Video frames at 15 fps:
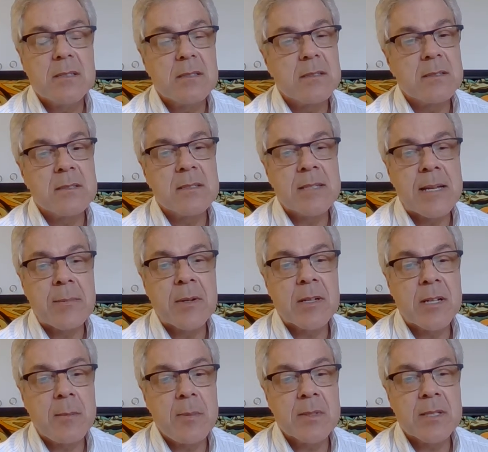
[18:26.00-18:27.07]
This has happened a
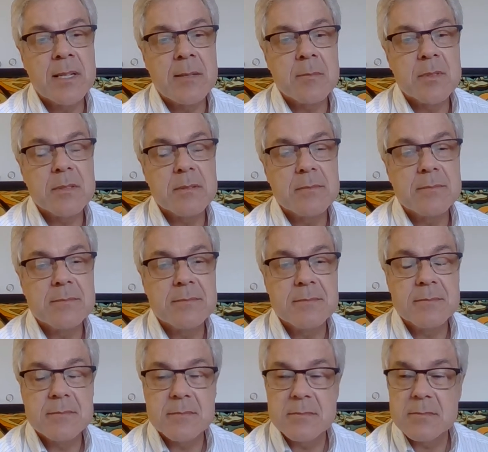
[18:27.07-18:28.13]
couple times.
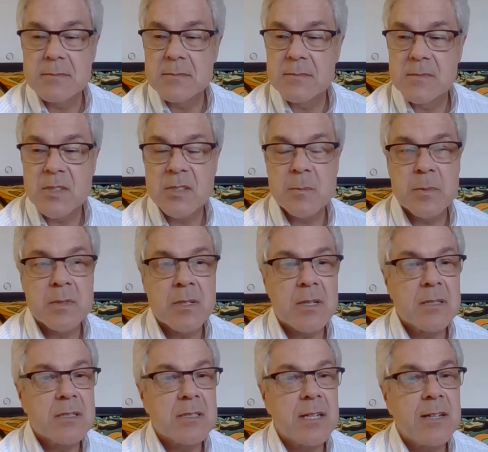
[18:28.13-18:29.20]
Just
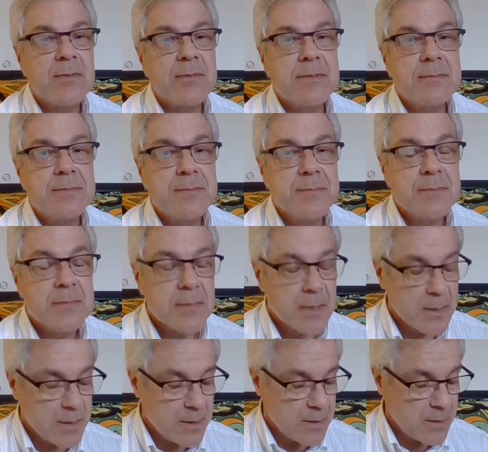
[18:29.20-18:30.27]
bizarre stuff.
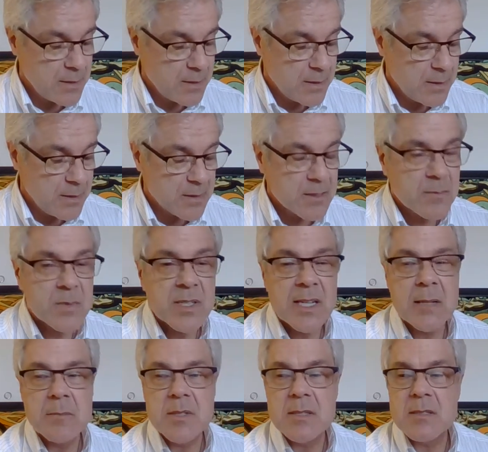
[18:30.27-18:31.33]

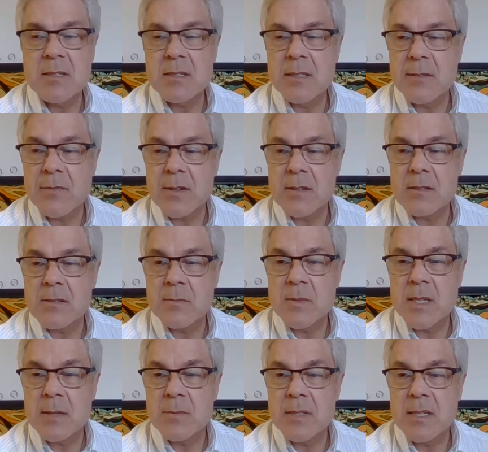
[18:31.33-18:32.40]
Sometimes it's significant,
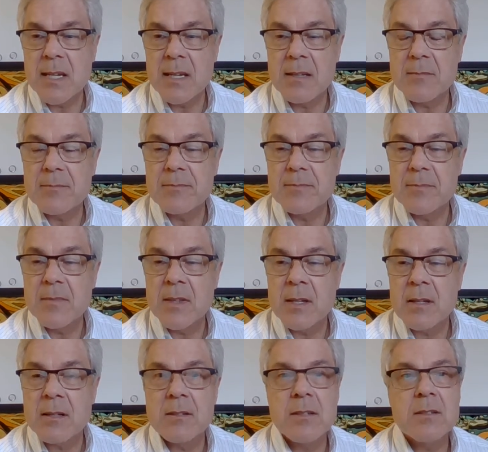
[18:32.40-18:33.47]
sometimes it ain't.
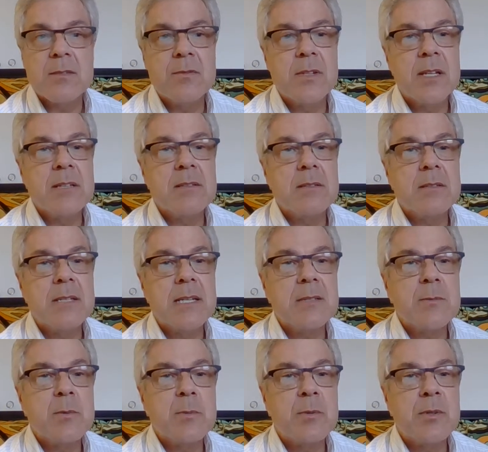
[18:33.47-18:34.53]
Thank goodness for
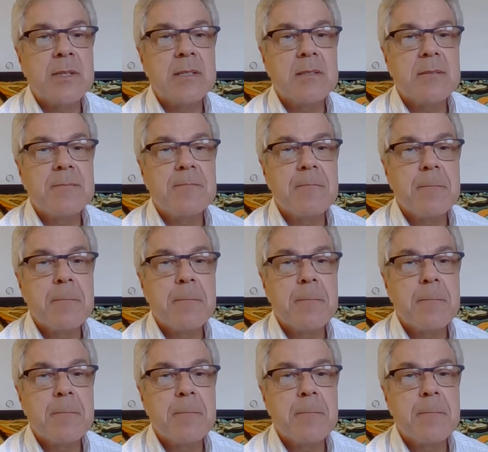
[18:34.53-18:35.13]
decimal points.